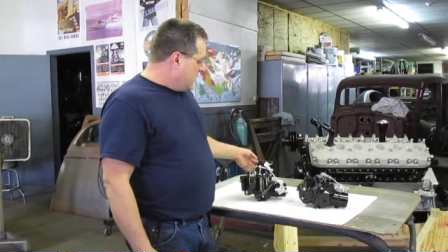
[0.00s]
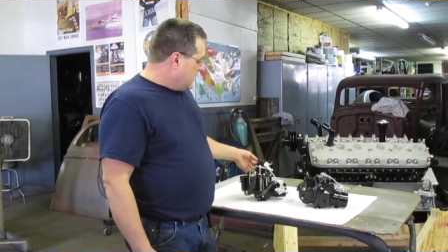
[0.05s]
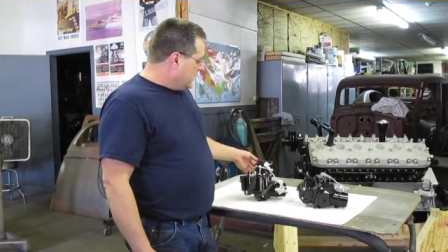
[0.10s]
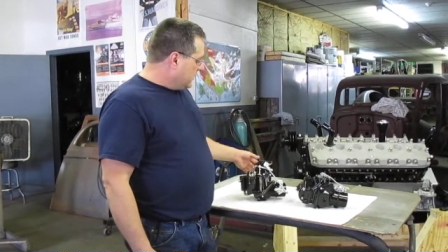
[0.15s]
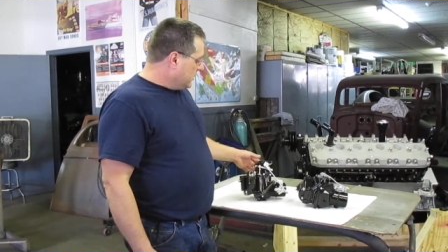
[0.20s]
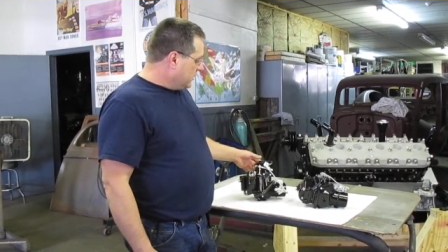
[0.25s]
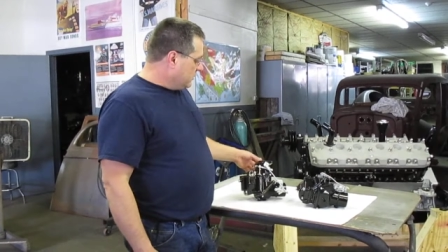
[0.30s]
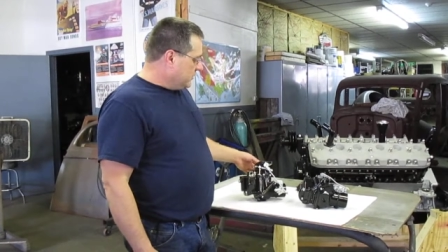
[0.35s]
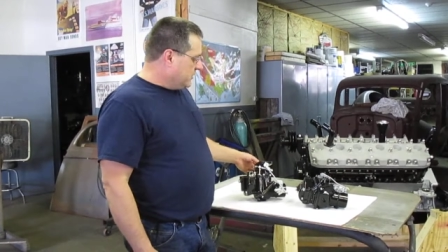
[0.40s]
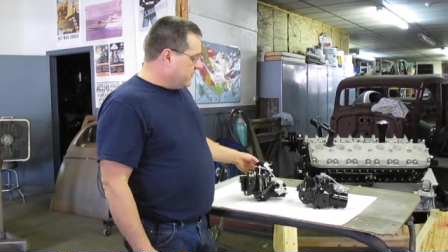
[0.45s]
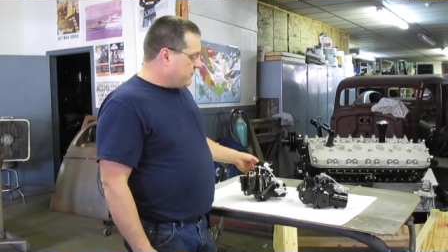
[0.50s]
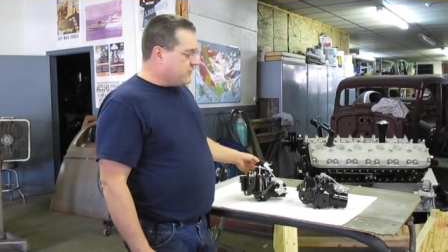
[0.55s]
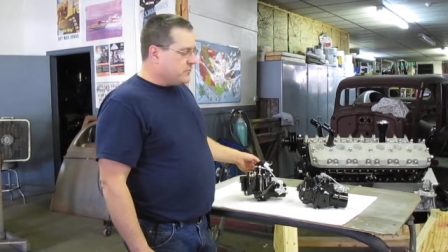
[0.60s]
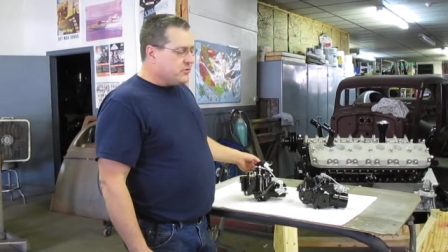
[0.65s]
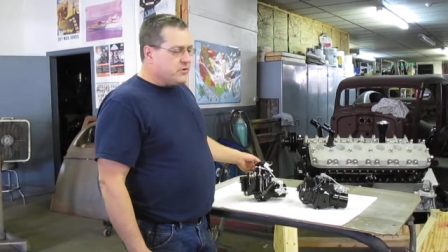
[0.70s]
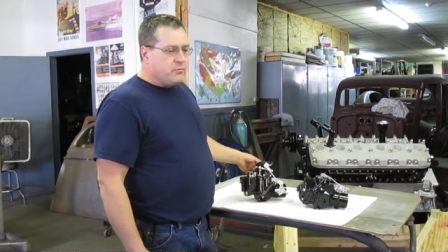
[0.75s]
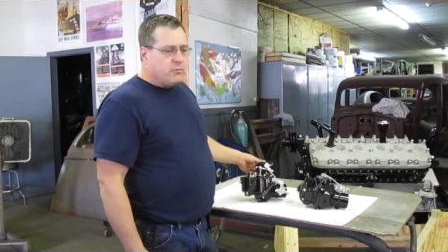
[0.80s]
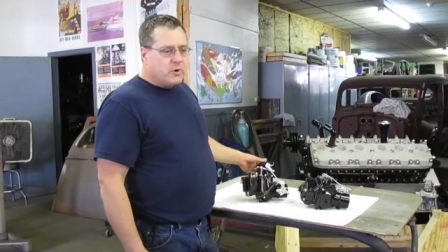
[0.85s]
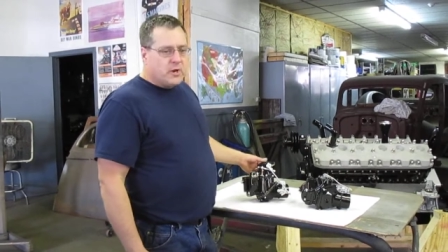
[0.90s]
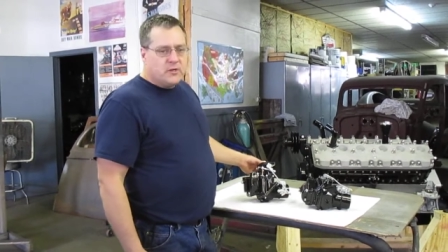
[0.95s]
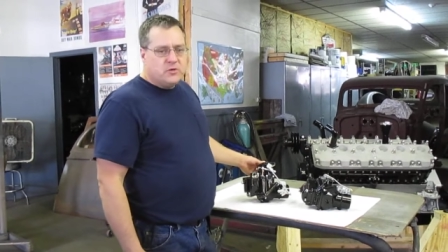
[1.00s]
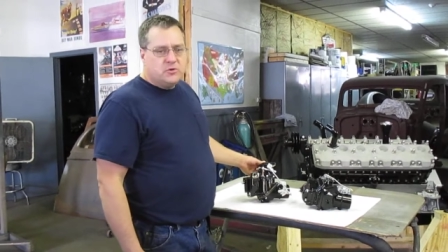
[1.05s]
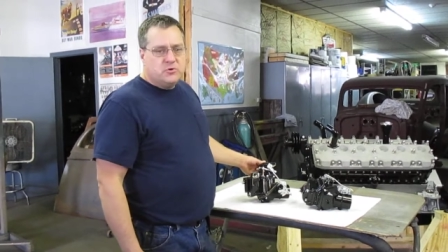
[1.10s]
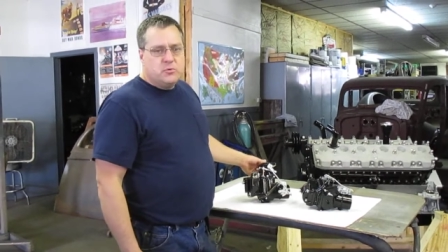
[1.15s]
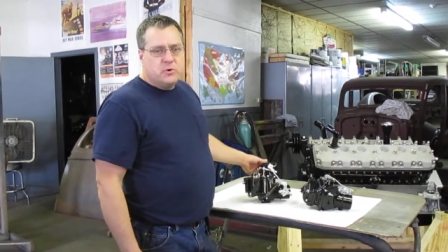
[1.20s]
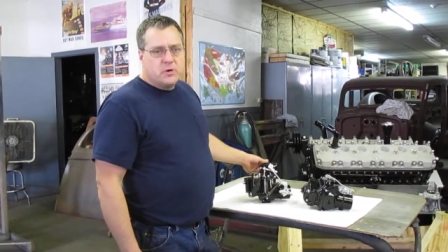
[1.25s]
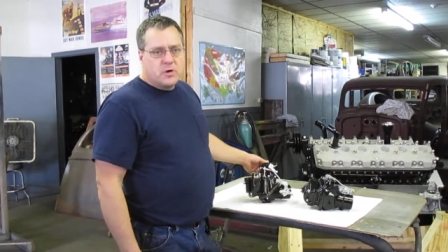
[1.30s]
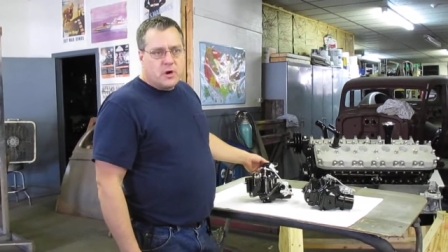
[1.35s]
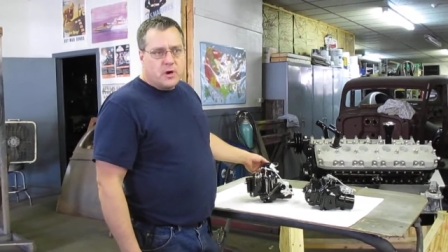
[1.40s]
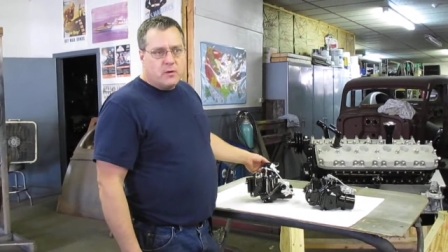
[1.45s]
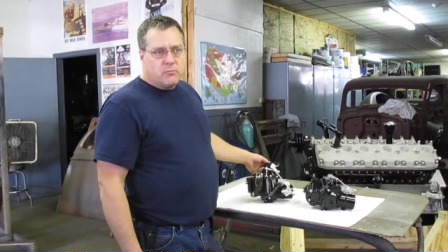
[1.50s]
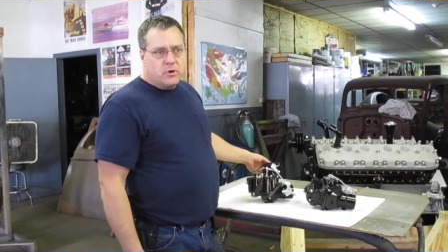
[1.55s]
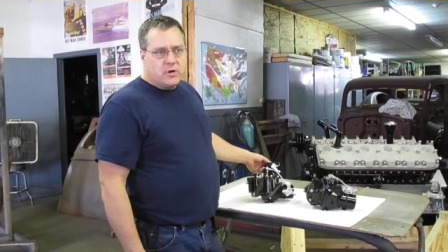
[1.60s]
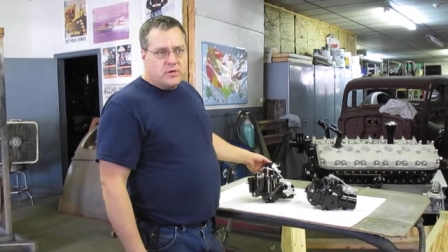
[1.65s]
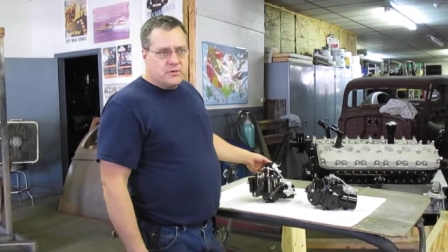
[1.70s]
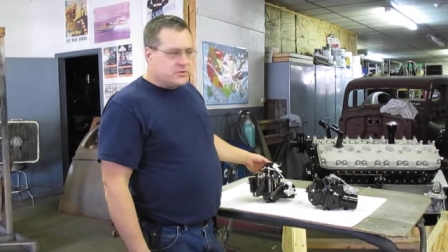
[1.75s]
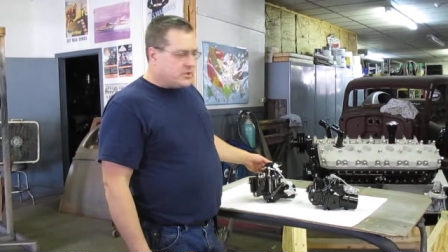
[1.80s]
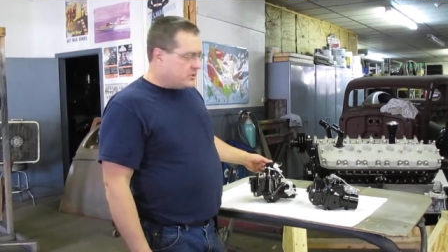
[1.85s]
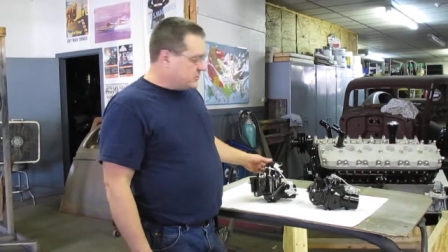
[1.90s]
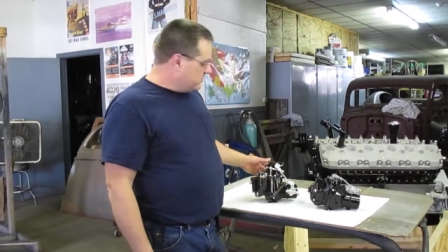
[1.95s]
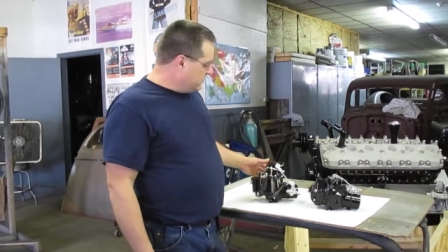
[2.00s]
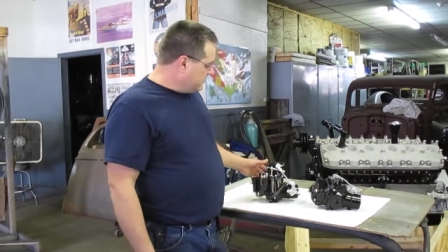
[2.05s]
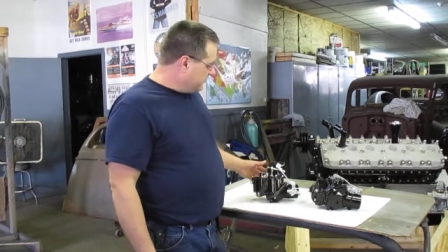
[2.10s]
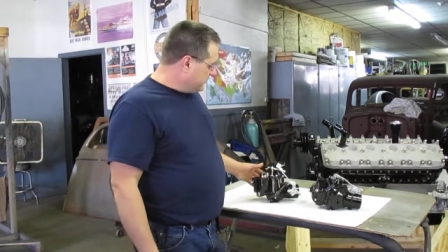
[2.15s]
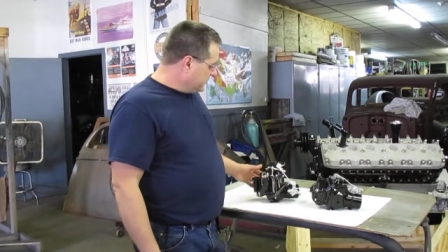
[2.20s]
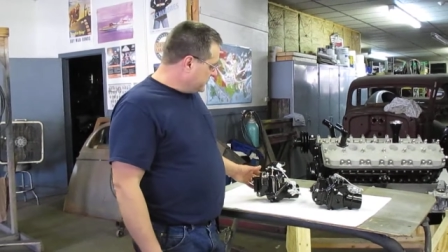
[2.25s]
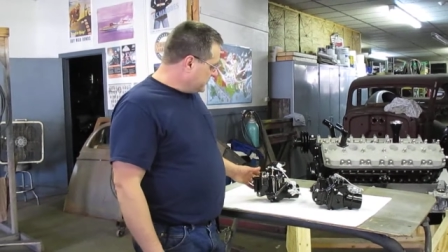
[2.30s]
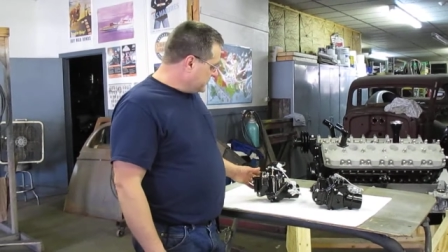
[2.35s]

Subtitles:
a little different than what I do with carburetors I do for the